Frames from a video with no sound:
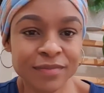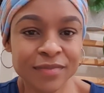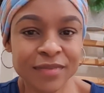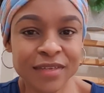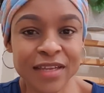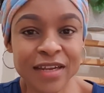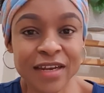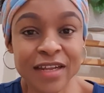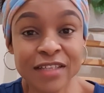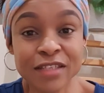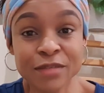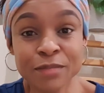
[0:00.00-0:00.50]

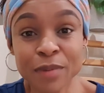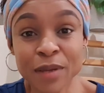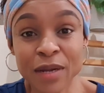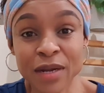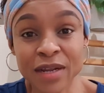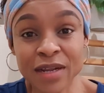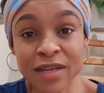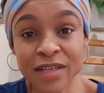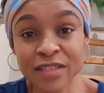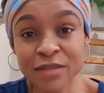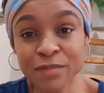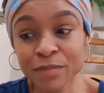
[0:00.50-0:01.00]
an
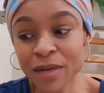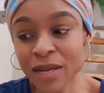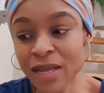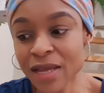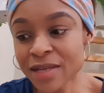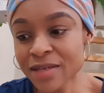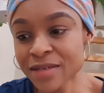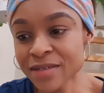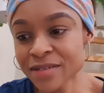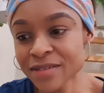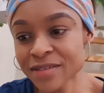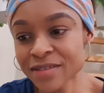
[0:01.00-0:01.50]
asparagus
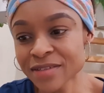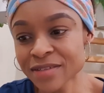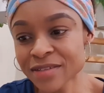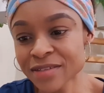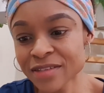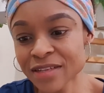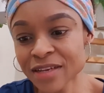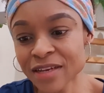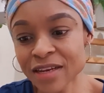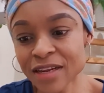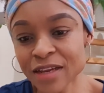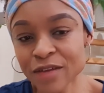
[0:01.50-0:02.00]
plant. It's
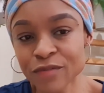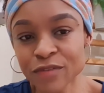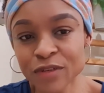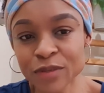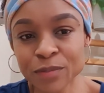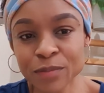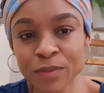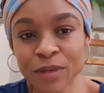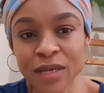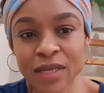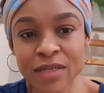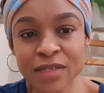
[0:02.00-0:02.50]
a lovely
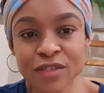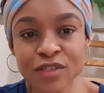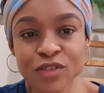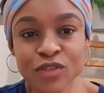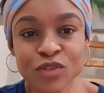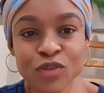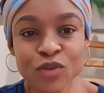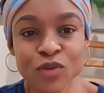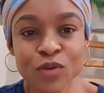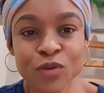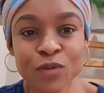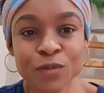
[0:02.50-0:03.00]
plant.
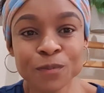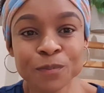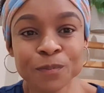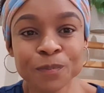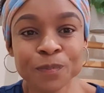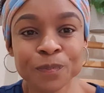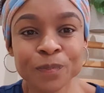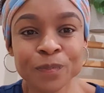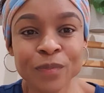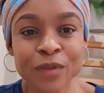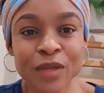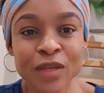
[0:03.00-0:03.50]
So
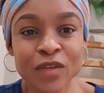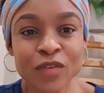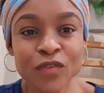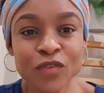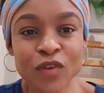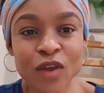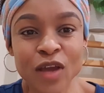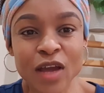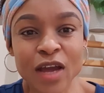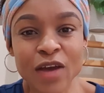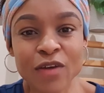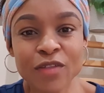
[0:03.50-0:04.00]
if
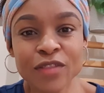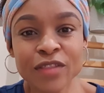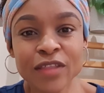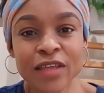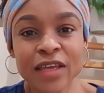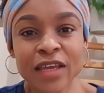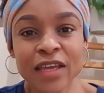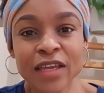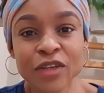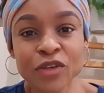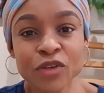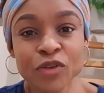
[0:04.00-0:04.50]
you're out
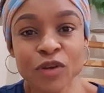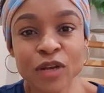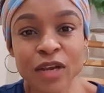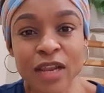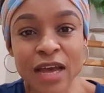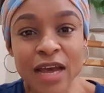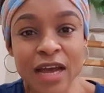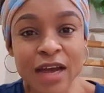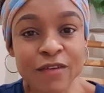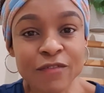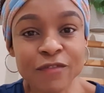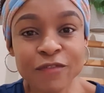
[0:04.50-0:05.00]
there and you
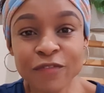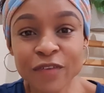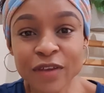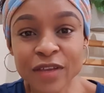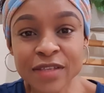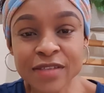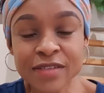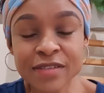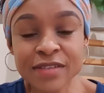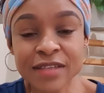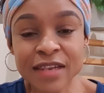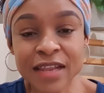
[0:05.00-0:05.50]
love
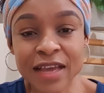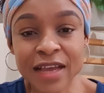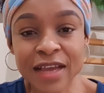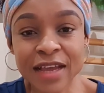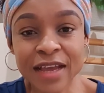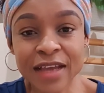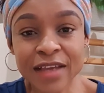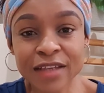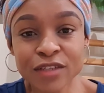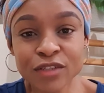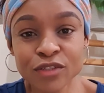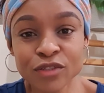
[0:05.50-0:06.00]
ferns like
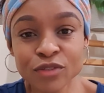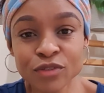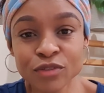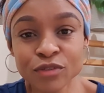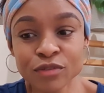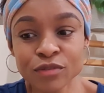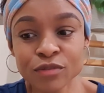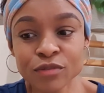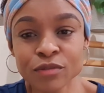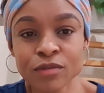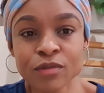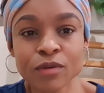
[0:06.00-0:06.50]
I
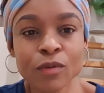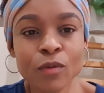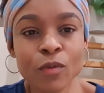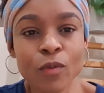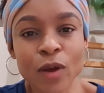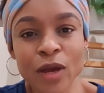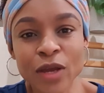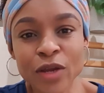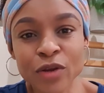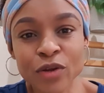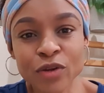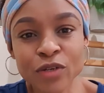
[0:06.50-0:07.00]
do,
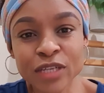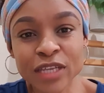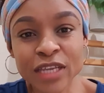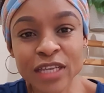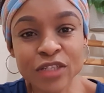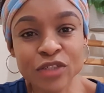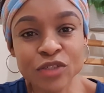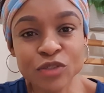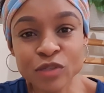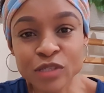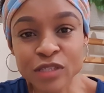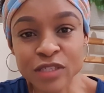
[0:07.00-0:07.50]
why not
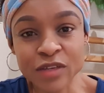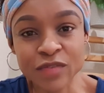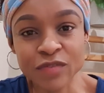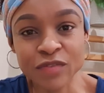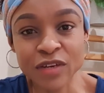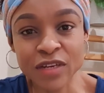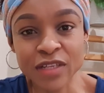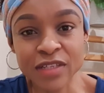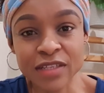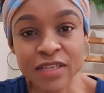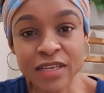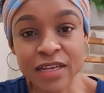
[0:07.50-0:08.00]
get yourself
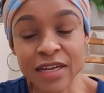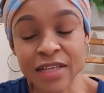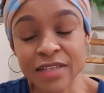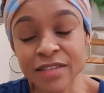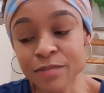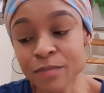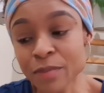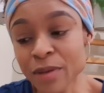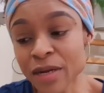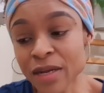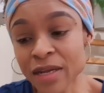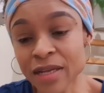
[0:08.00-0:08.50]
an
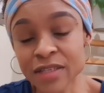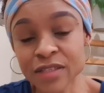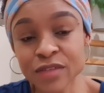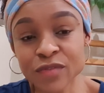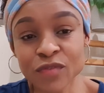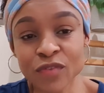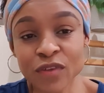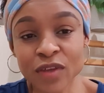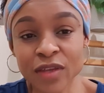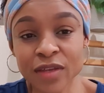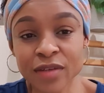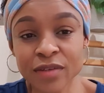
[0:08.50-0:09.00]
asparagus
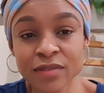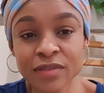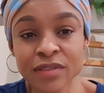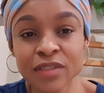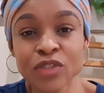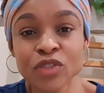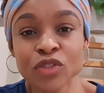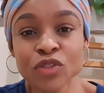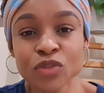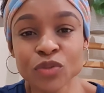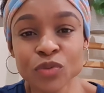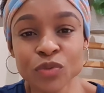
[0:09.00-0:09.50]
fern?
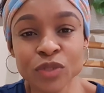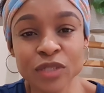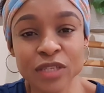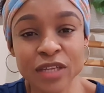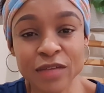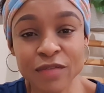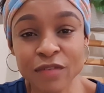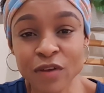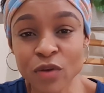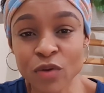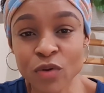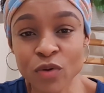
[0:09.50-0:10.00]
You will
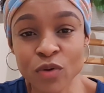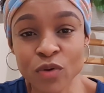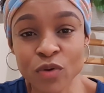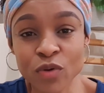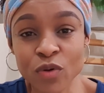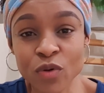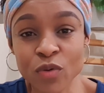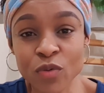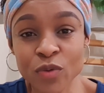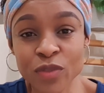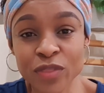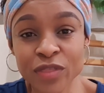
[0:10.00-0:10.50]
never go
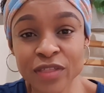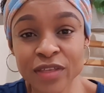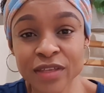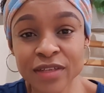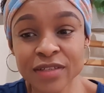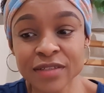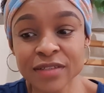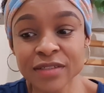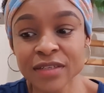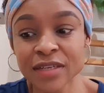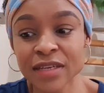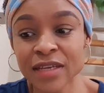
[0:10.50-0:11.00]
wrong with
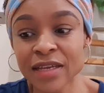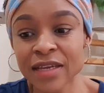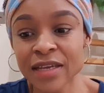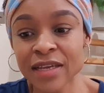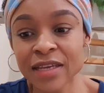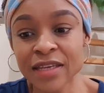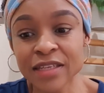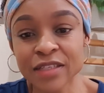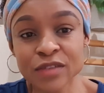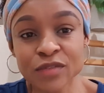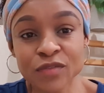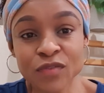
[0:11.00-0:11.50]
it.
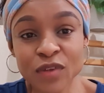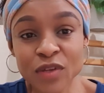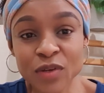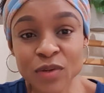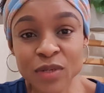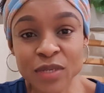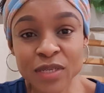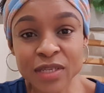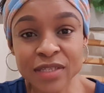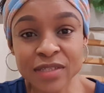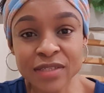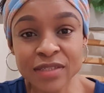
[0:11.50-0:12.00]
It's very
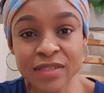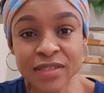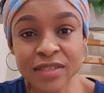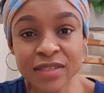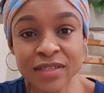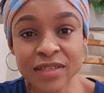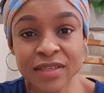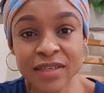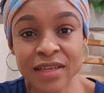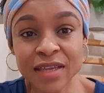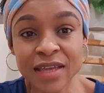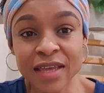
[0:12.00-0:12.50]
easy
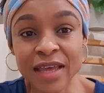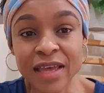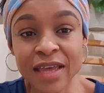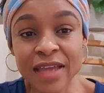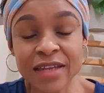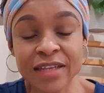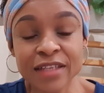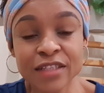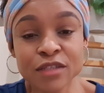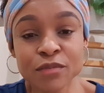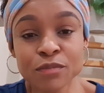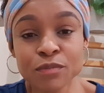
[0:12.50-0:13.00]

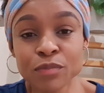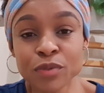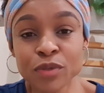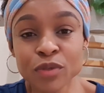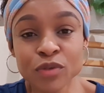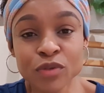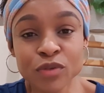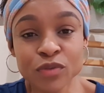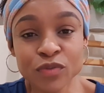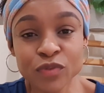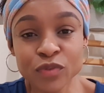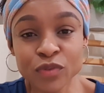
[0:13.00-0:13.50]
and it's
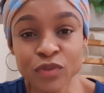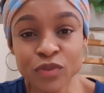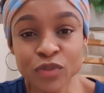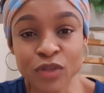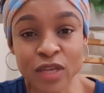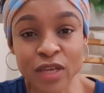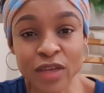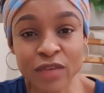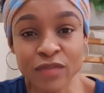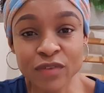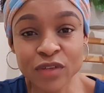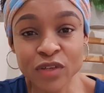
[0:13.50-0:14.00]
beautiful to
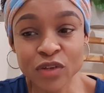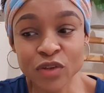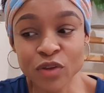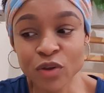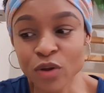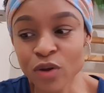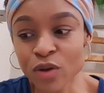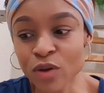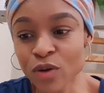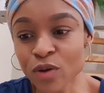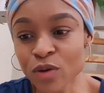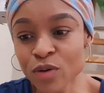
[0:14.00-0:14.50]
have in your
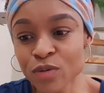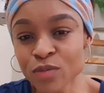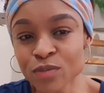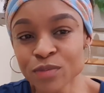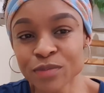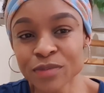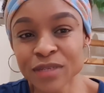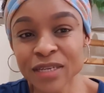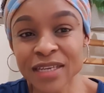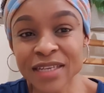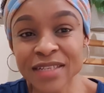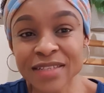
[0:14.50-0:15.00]
home.
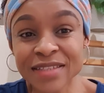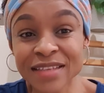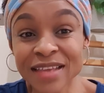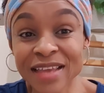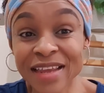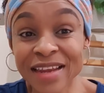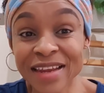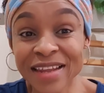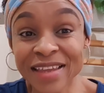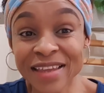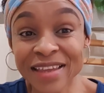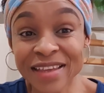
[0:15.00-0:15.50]
It's
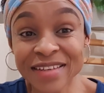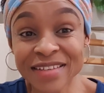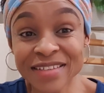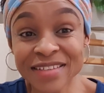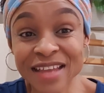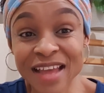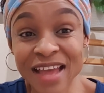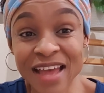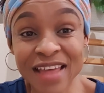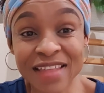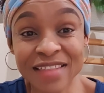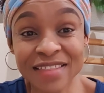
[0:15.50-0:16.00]
elegant.
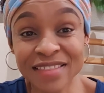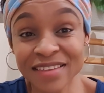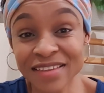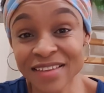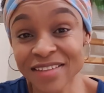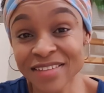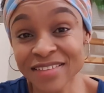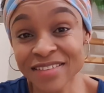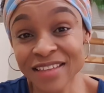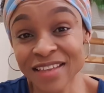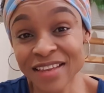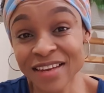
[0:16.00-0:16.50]
I think
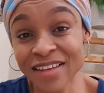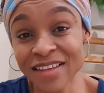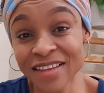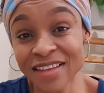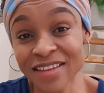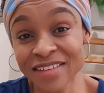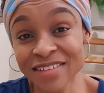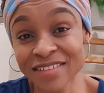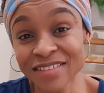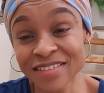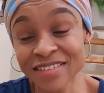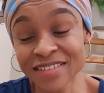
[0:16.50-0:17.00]
it's
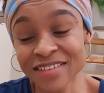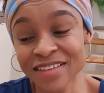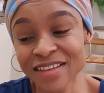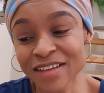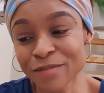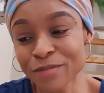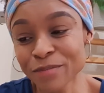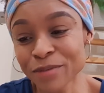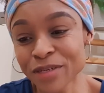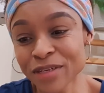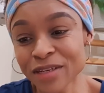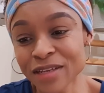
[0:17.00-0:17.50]
elegant. I
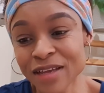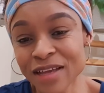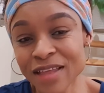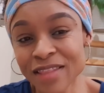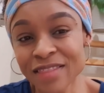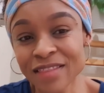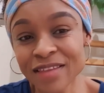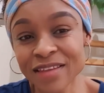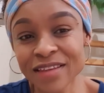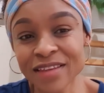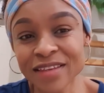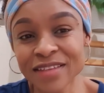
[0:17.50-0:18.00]
mean, I
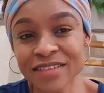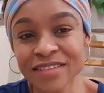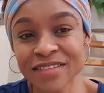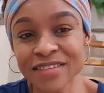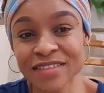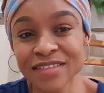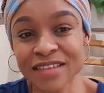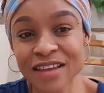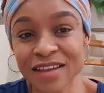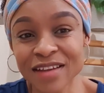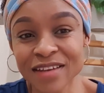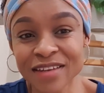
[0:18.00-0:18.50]
think it's
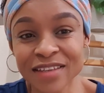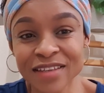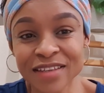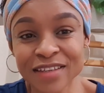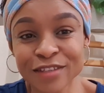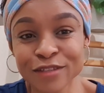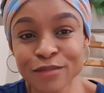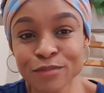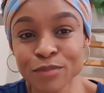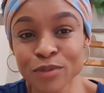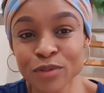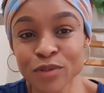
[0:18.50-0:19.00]
stunning.
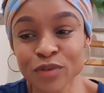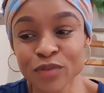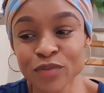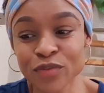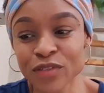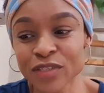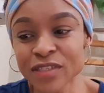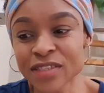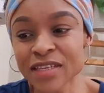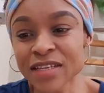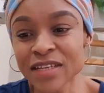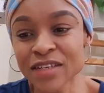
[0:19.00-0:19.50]
It's beautiful.
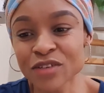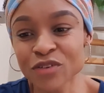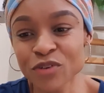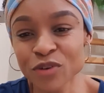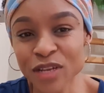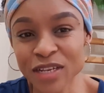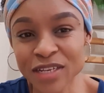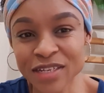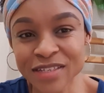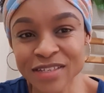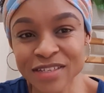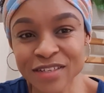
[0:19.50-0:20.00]
It's
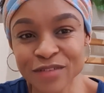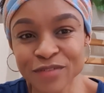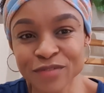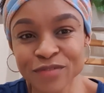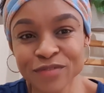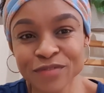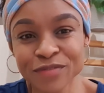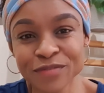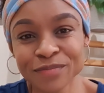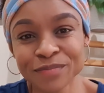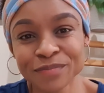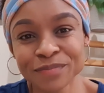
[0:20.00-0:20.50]
attractive.
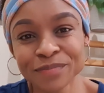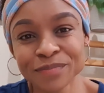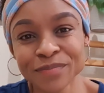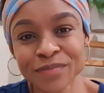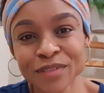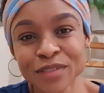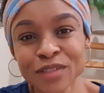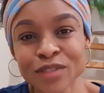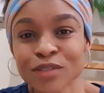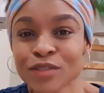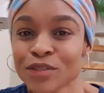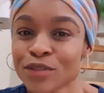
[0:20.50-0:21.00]

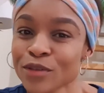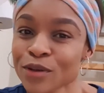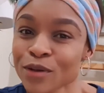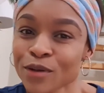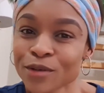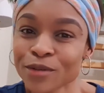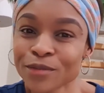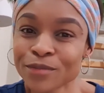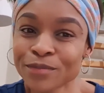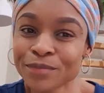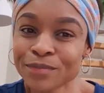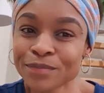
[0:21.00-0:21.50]

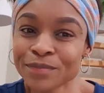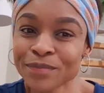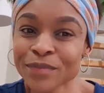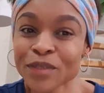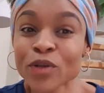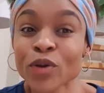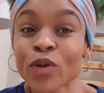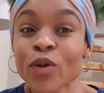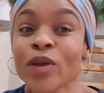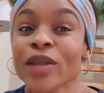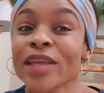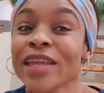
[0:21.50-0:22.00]
So
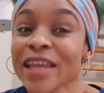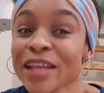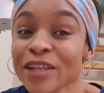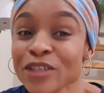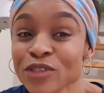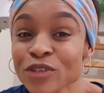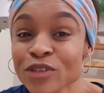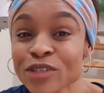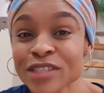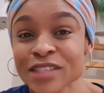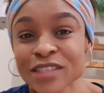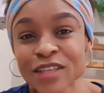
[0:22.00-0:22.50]
go get
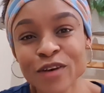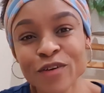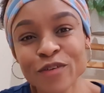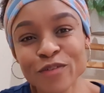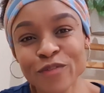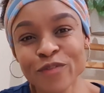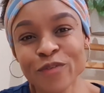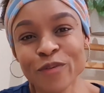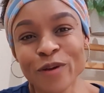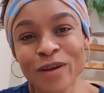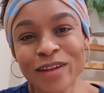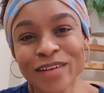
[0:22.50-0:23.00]

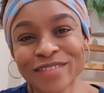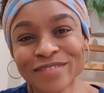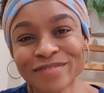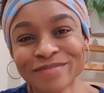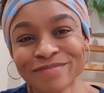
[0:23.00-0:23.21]
yourself one.